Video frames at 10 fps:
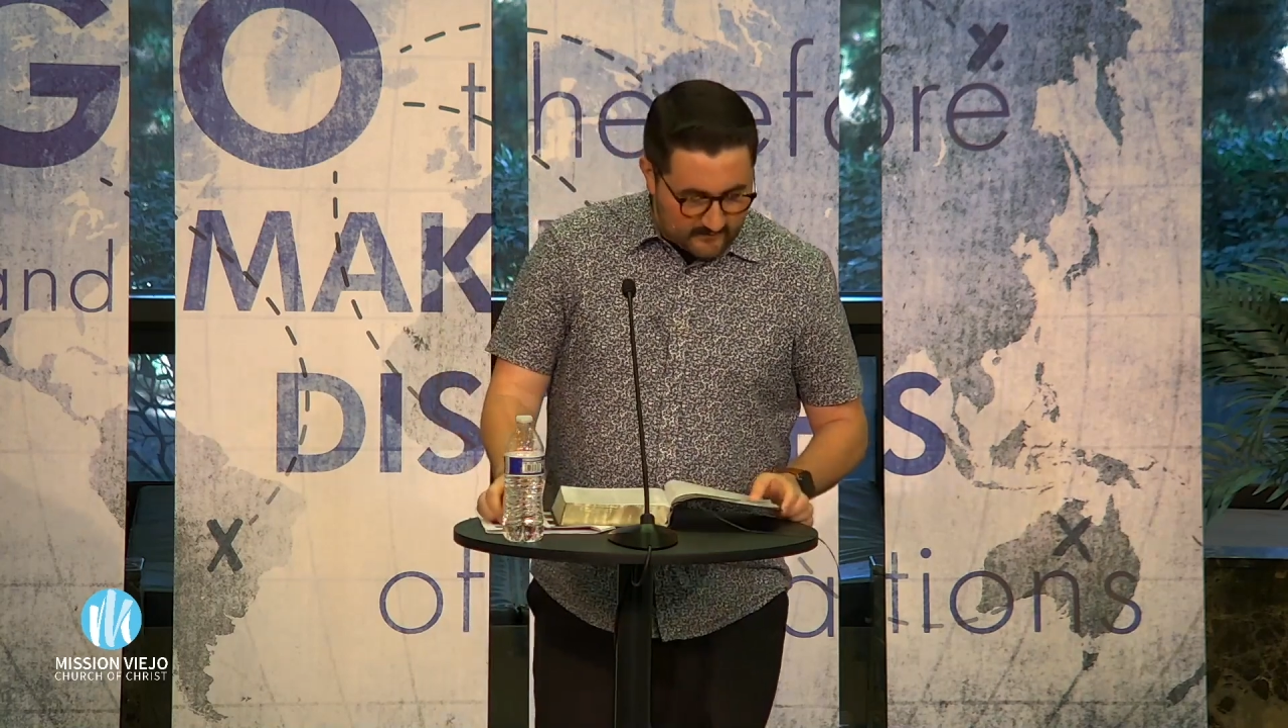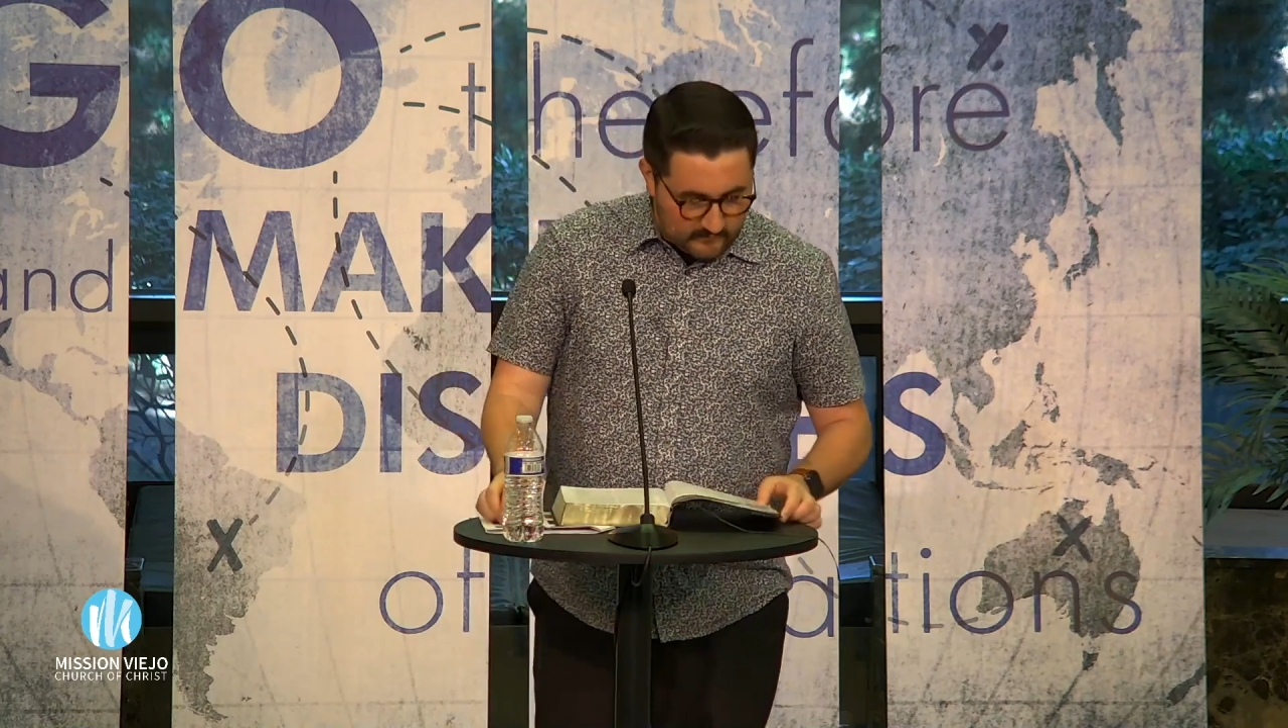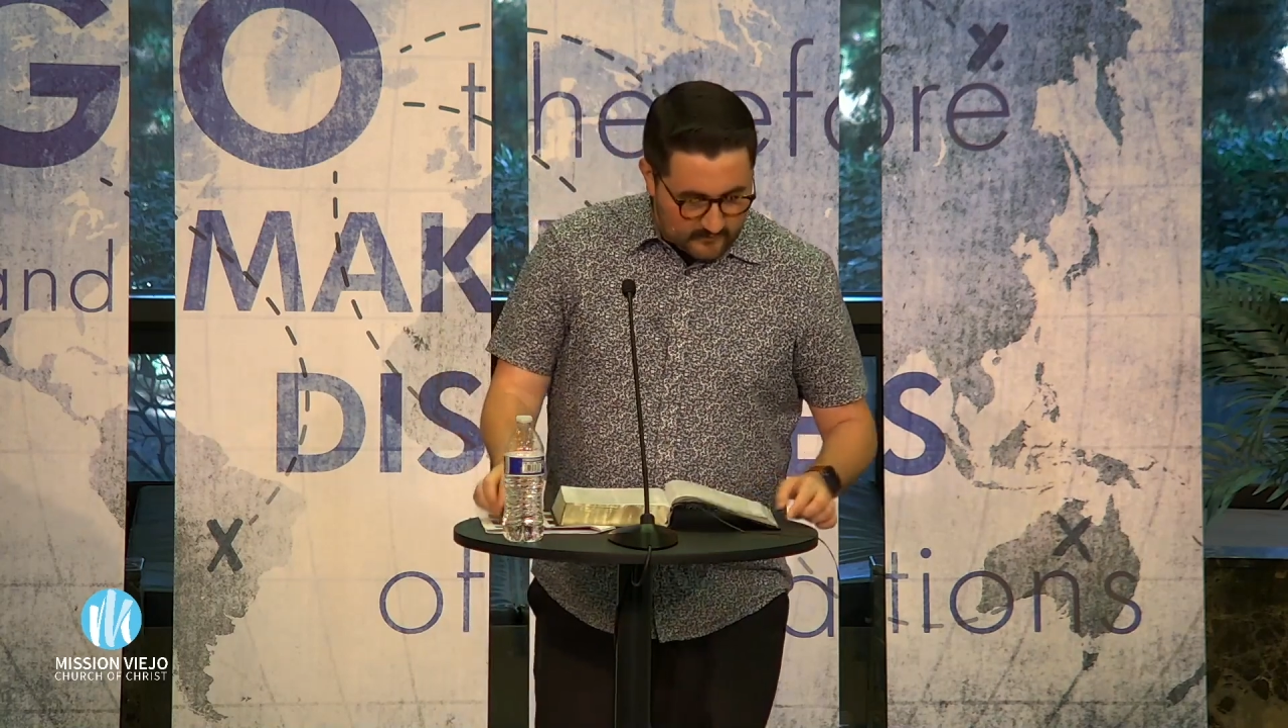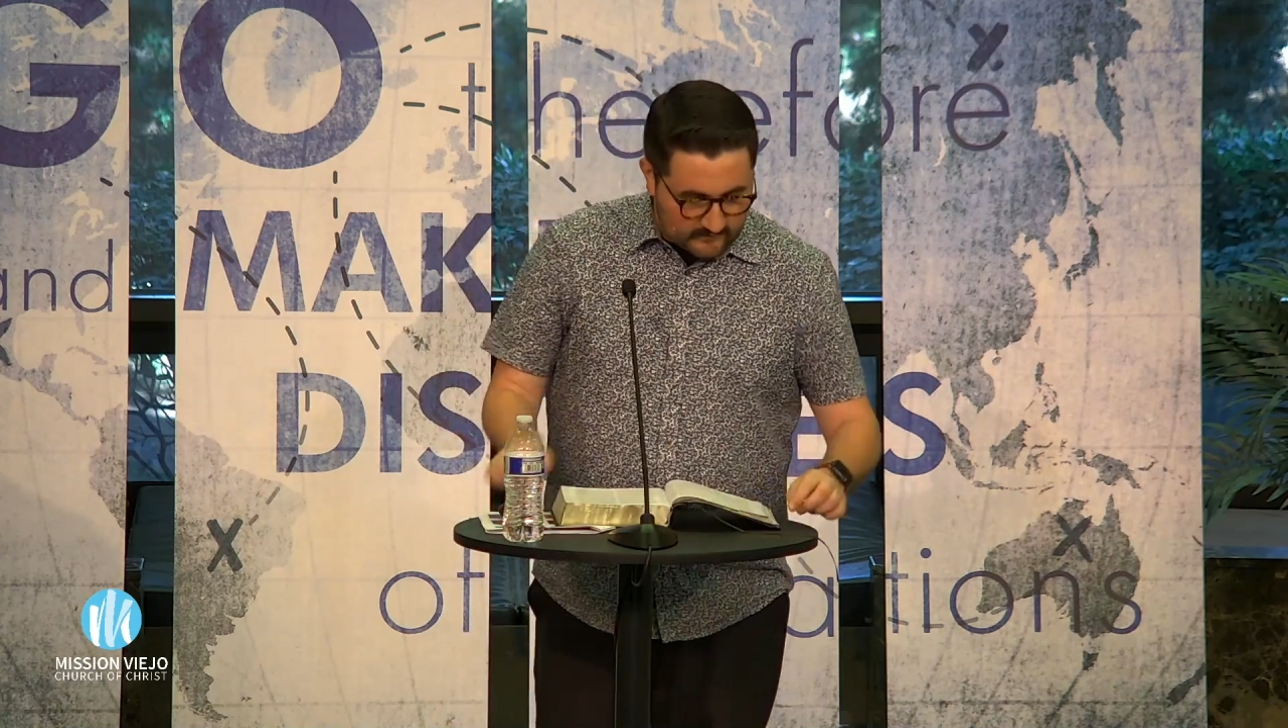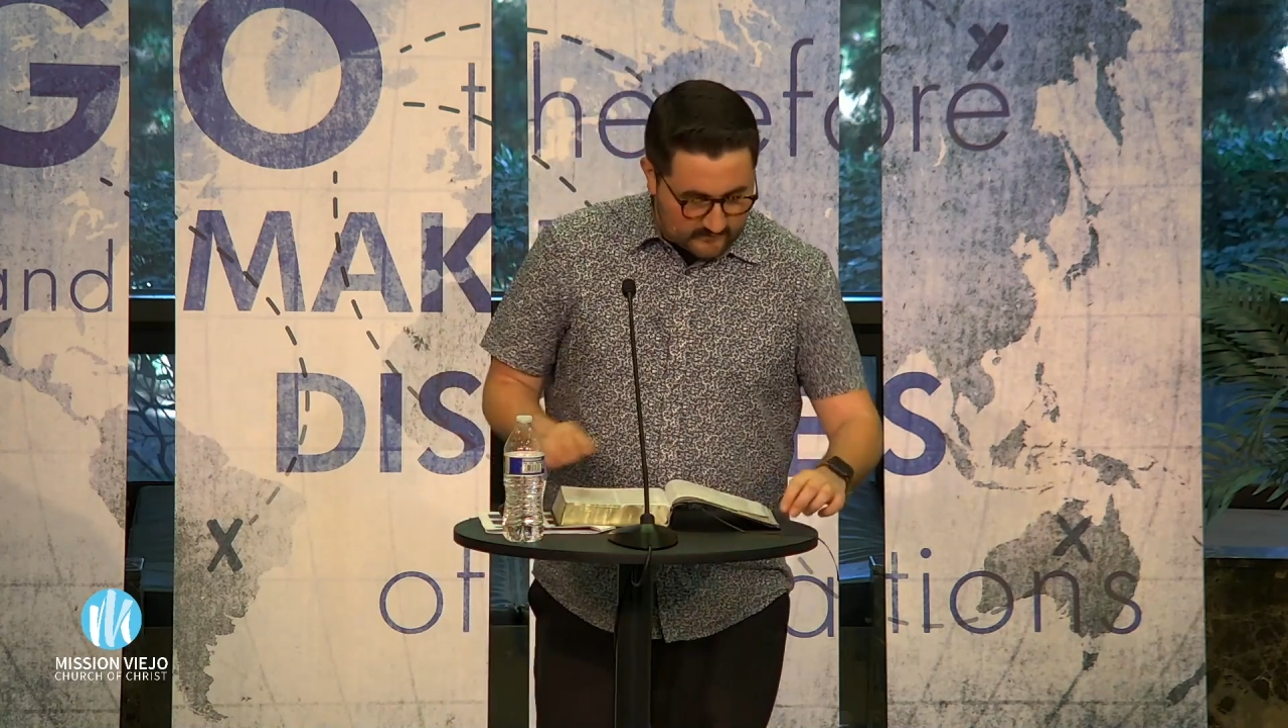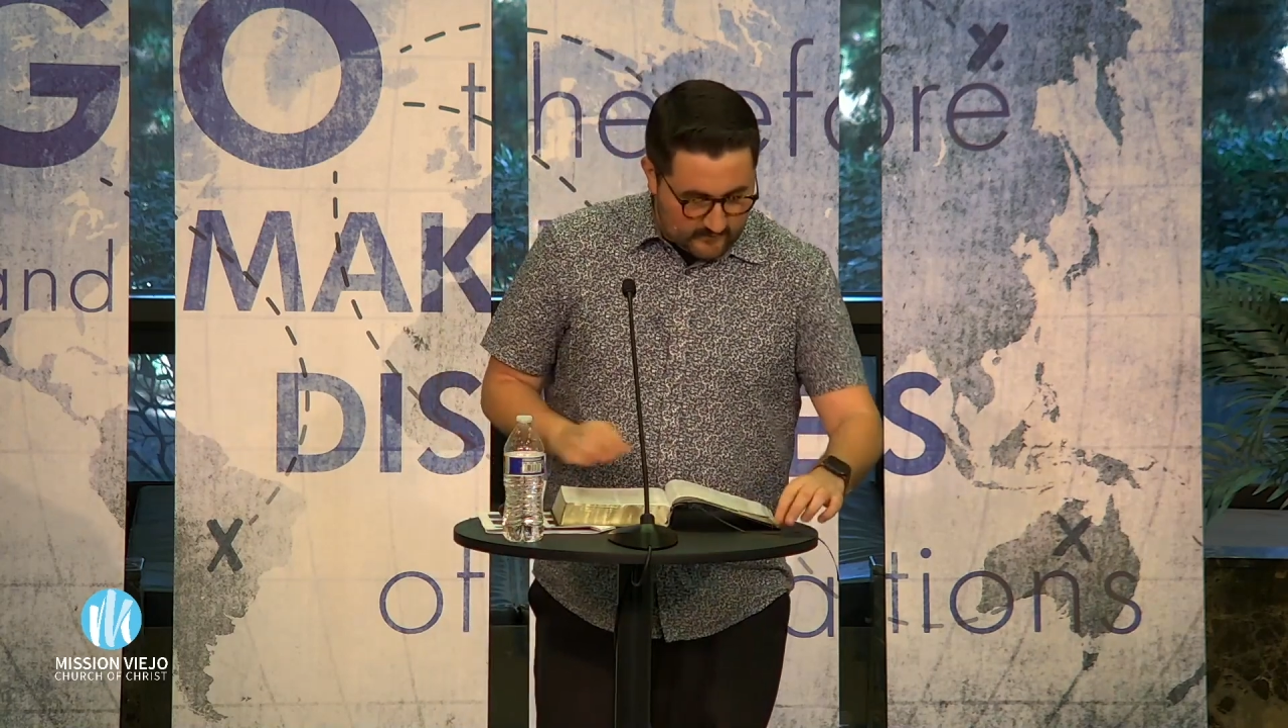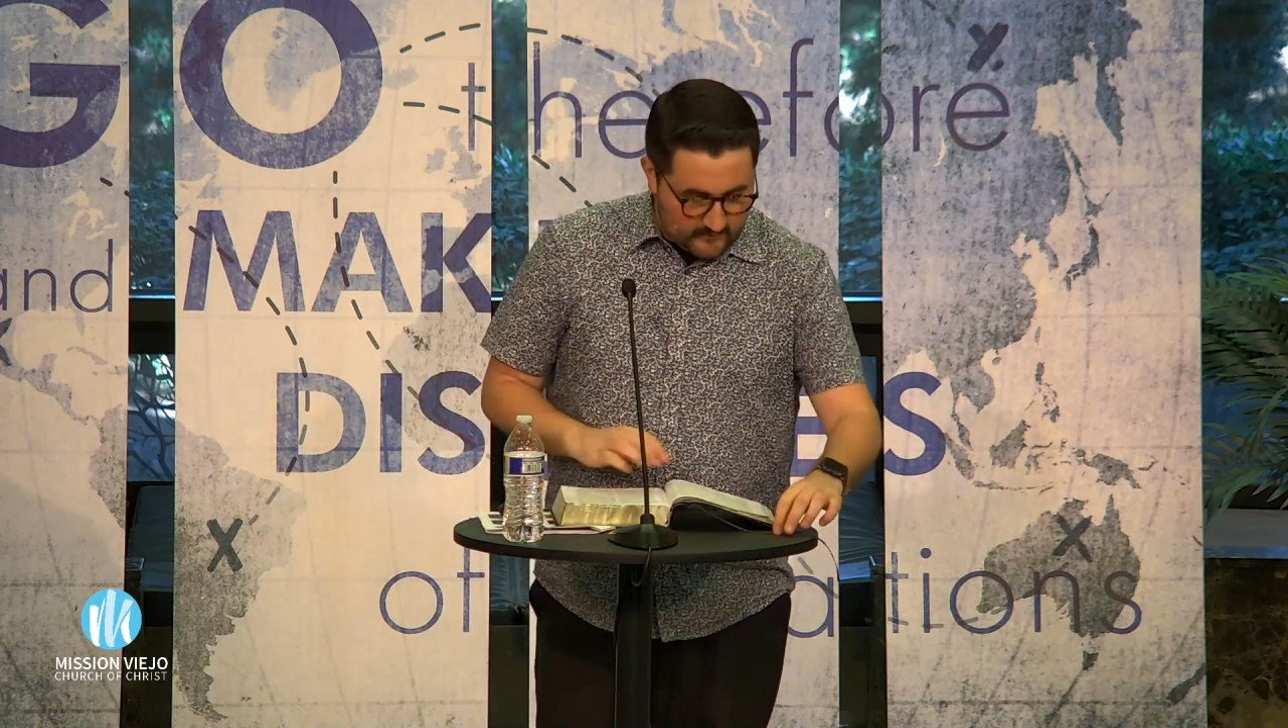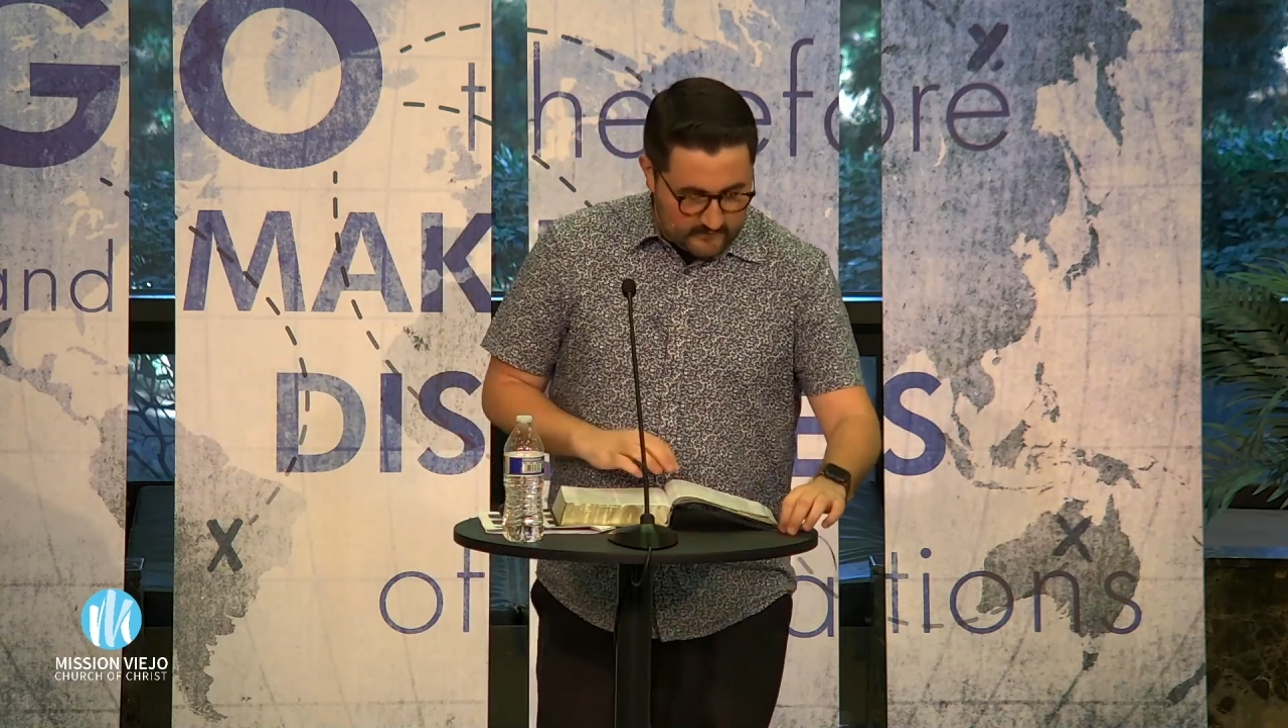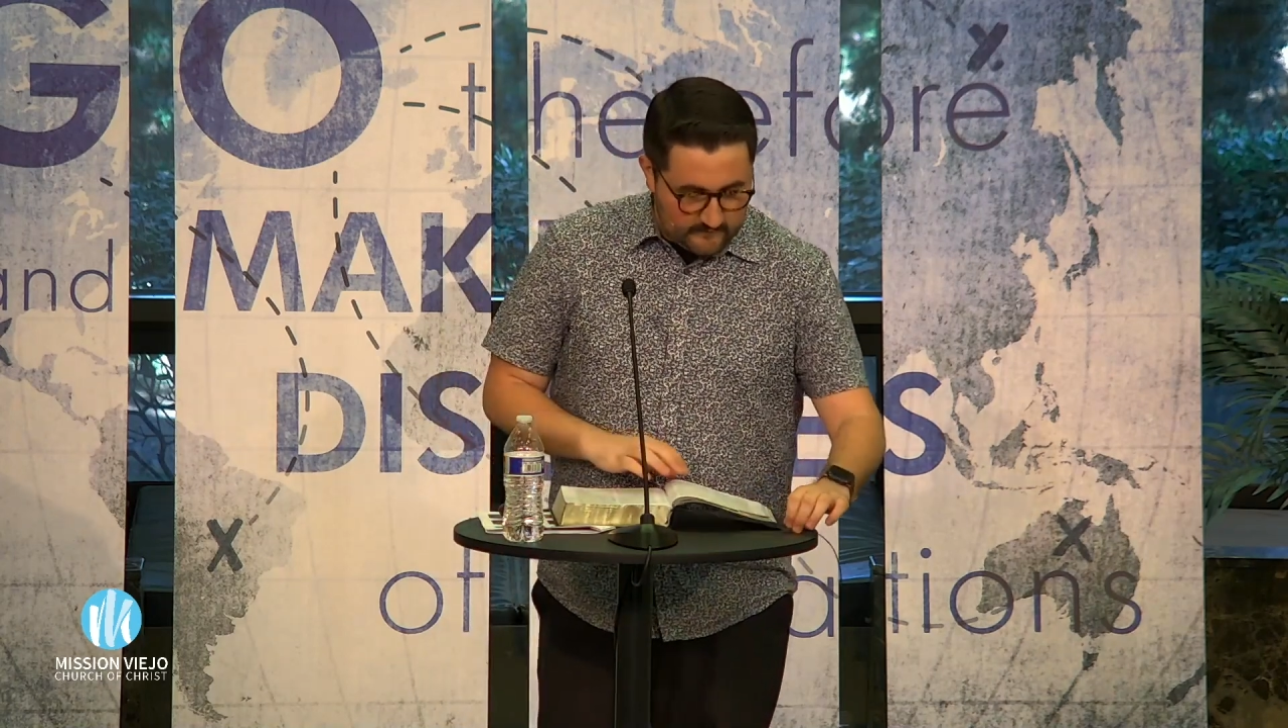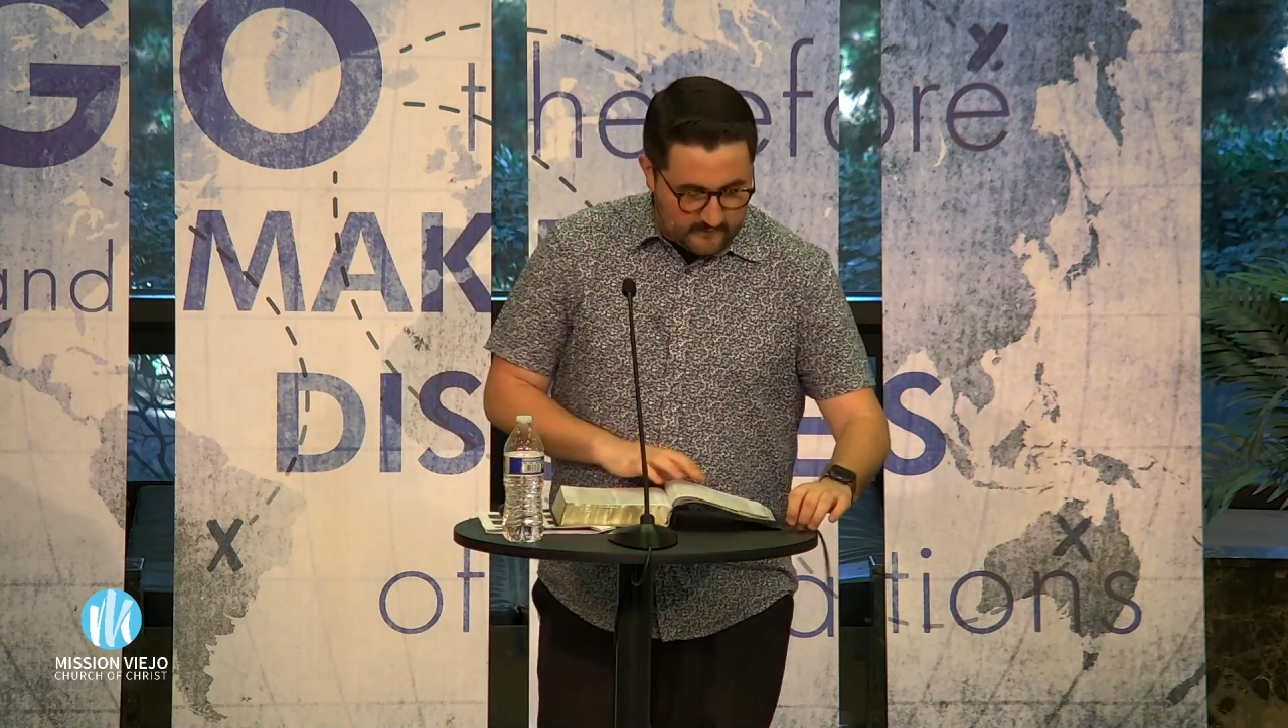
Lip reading: but I actually want to start